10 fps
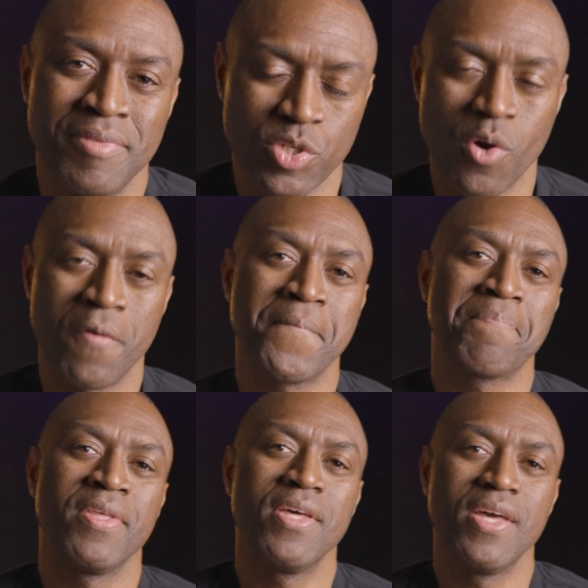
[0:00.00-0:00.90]
So
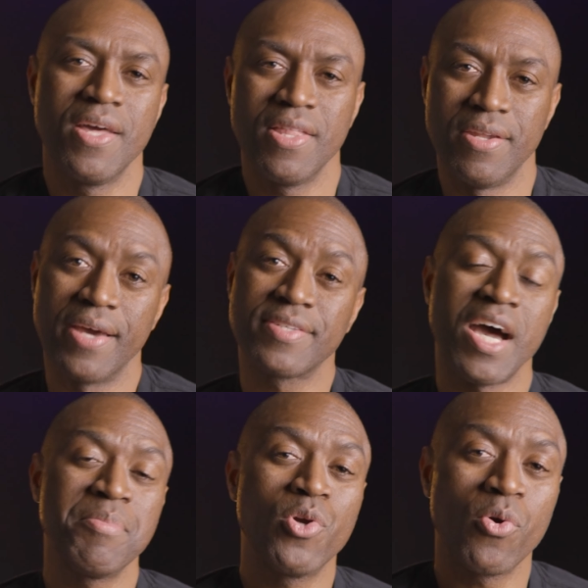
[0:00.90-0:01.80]
the next
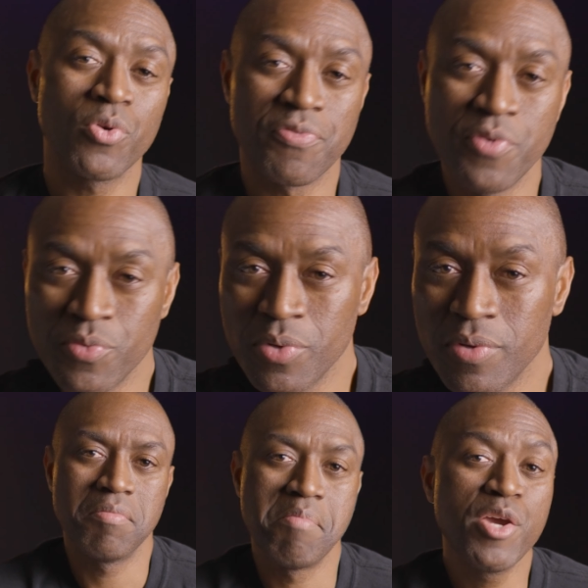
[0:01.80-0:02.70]
time you go to a
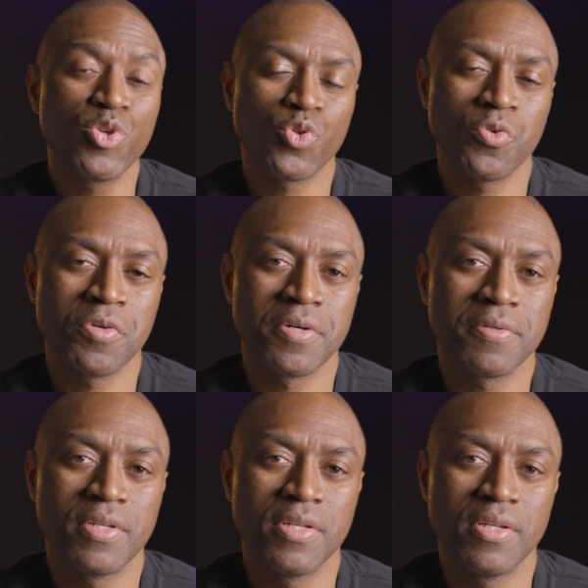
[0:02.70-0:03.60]
funeral, make
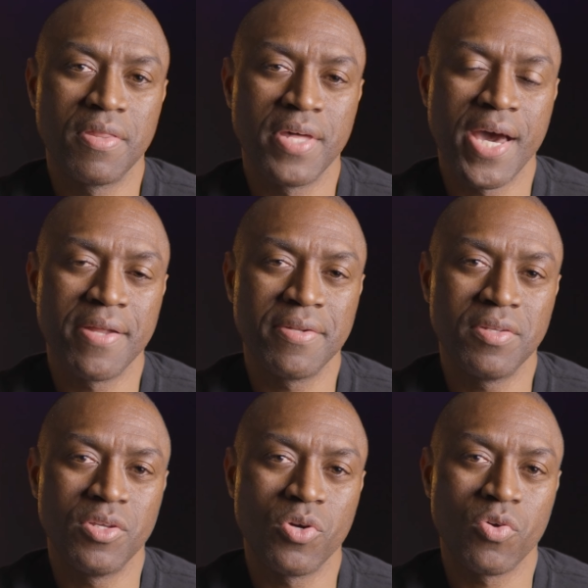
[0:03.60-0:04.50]
sure that
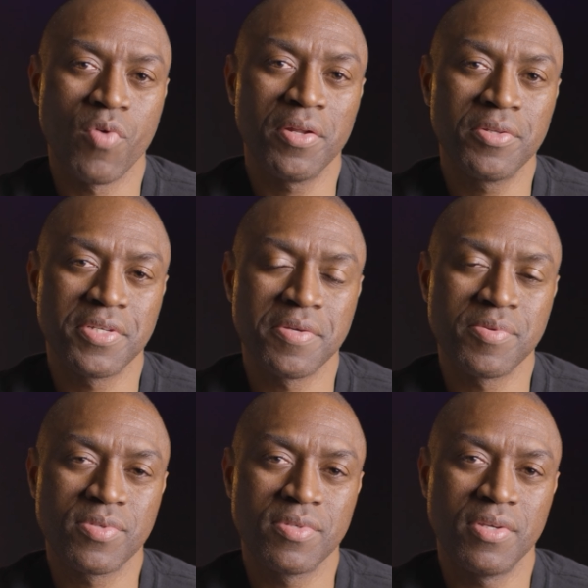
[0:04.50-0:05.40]
your
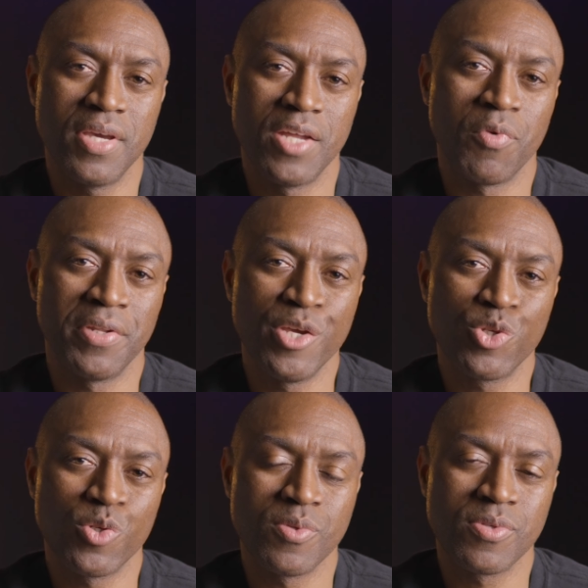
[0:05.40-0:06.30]
relatives and
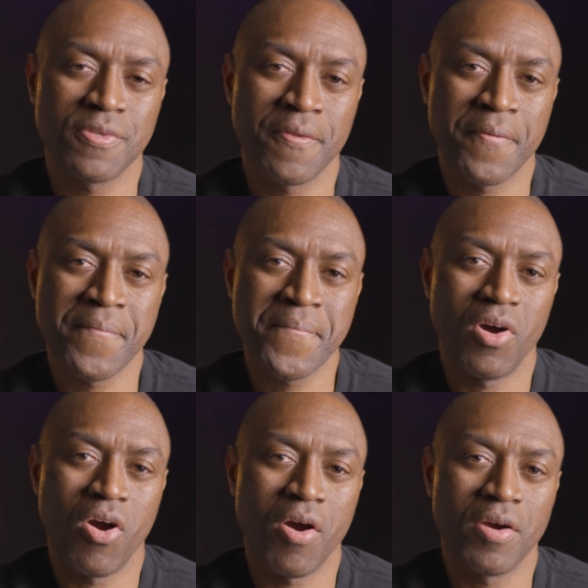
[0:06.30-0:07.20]
relations
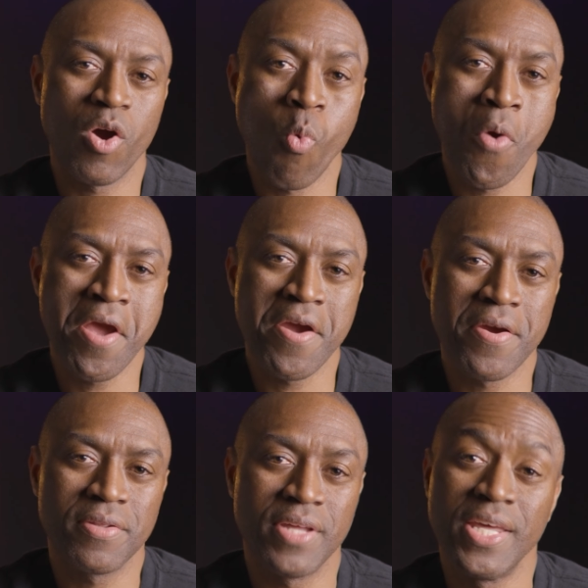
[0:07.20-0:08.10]
are
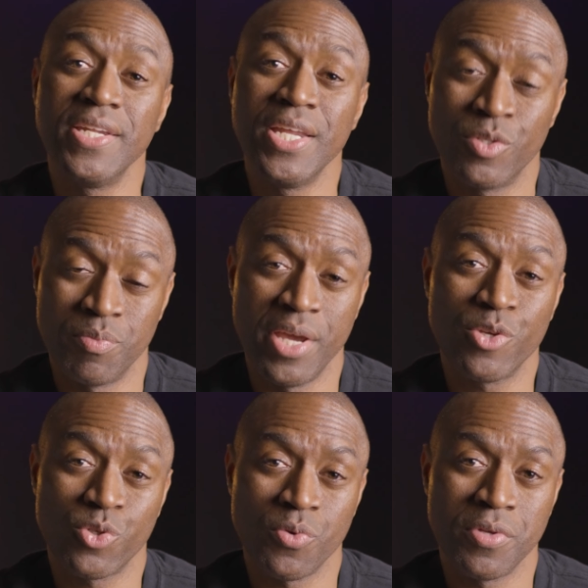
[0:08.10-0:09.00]
aware that they need to
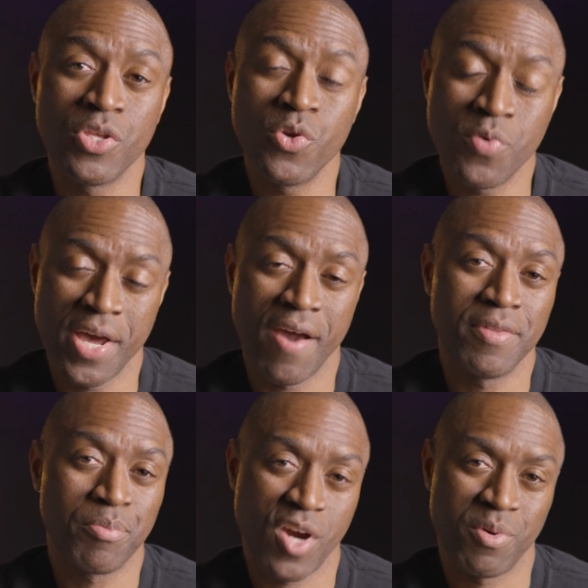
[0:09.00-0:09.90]
make sure you
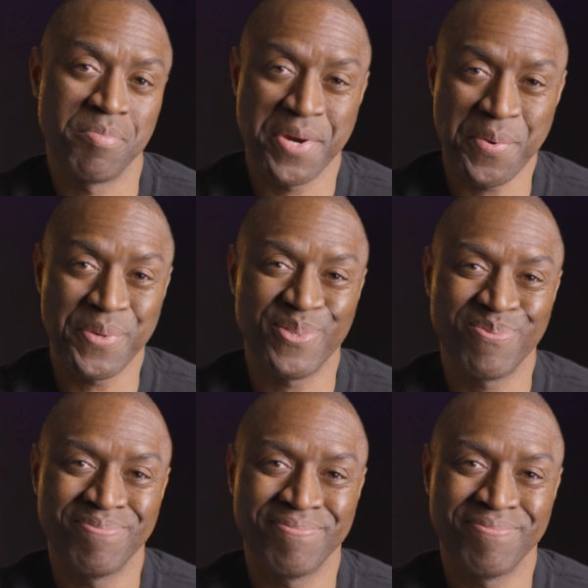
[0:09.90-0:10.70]
have the proper burial,